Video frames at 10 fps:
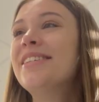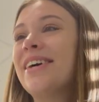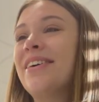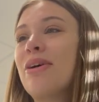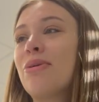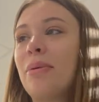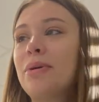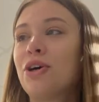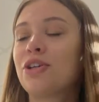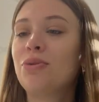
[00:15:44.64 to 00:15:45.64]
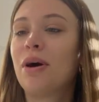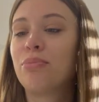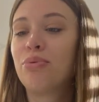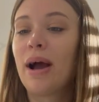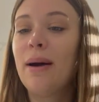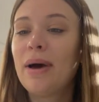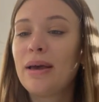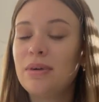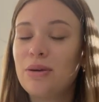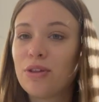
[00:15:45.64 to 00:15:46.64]
so I will probably talk to you on prep. I
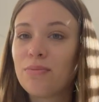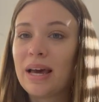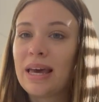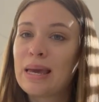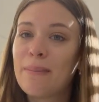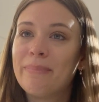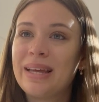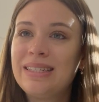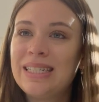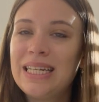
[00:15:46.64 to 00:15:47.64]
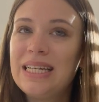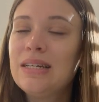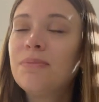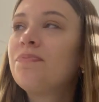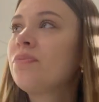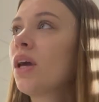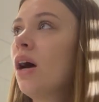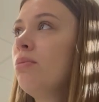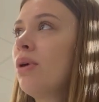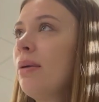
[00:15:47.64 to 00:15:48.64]
meet with my mentee
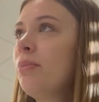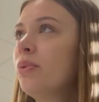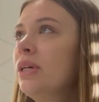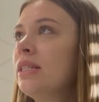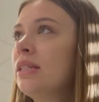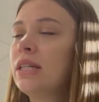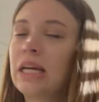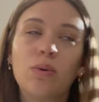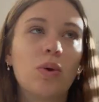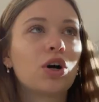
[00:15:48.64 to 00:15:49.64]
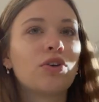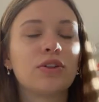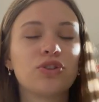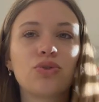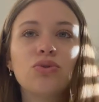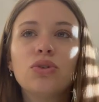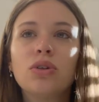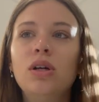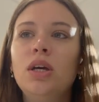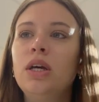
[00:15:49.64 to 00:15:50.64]
on prep. We take a walk around the
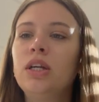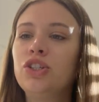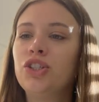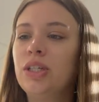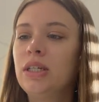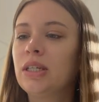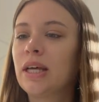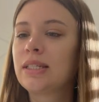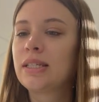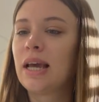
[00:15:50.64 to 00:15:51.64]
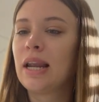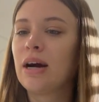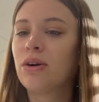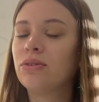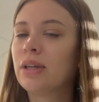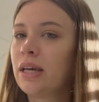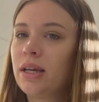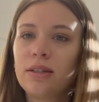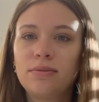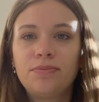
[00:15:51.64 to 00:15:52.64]
school. She likes to get out
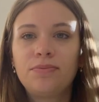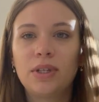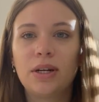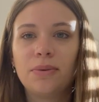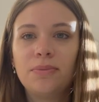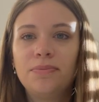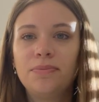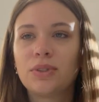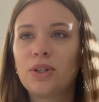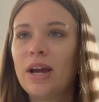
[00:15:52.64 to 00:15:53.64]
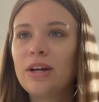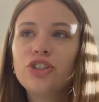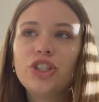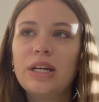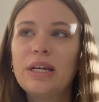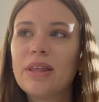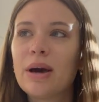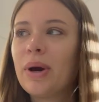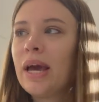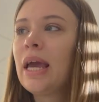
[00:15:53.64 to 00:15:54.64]
like, you know, energy
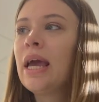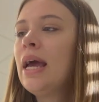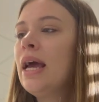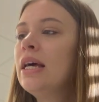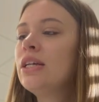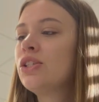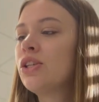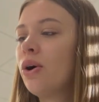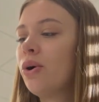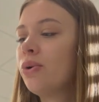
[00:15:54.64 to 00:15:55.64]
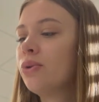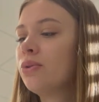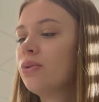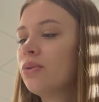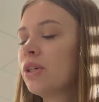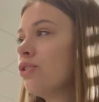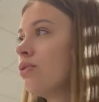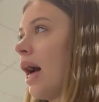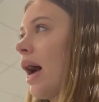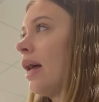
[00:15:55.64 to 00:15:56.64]
that way. So we're going to do
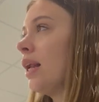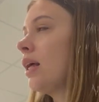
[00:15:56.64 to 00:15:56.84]
that.